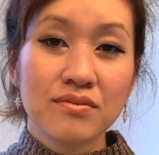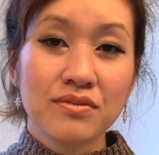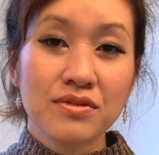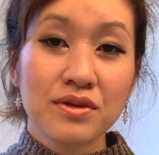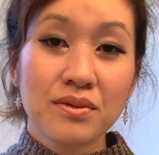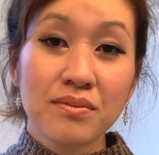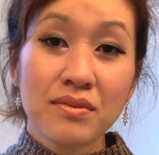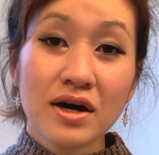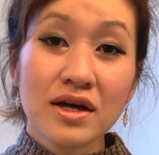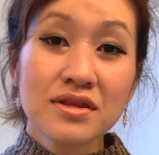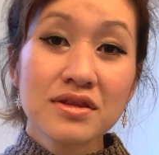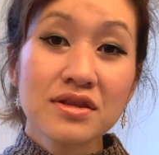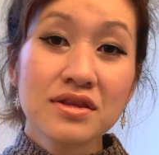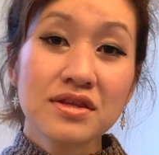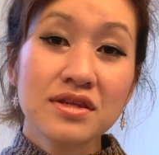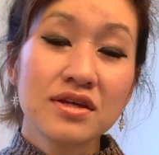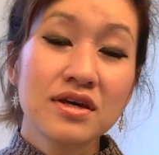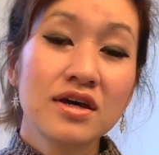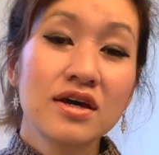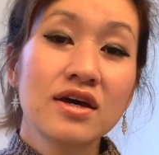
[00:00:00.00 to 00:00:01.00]
the month.
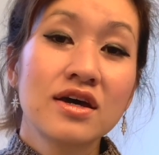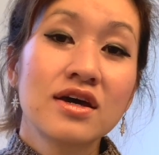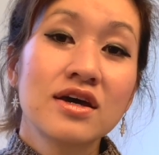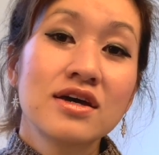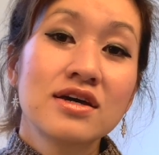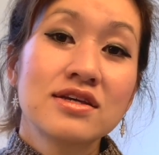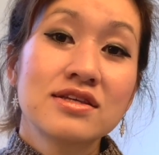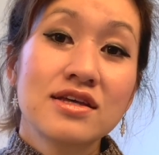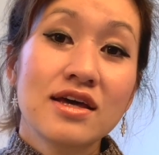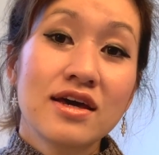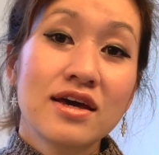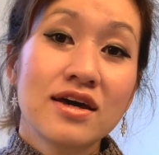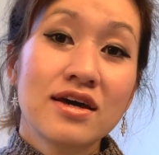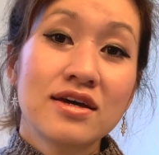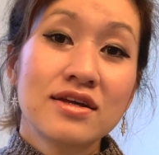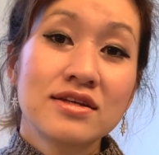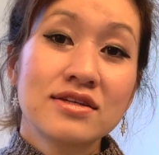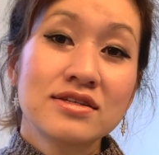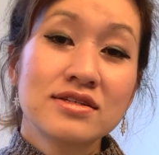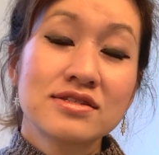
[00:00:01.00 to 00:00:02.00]

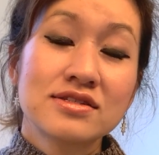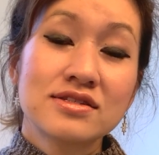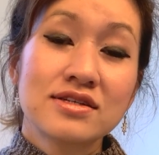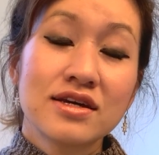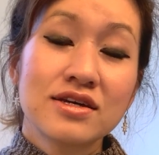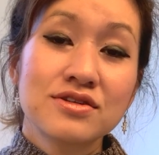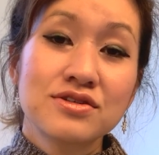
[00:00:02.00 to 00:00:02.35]
And stay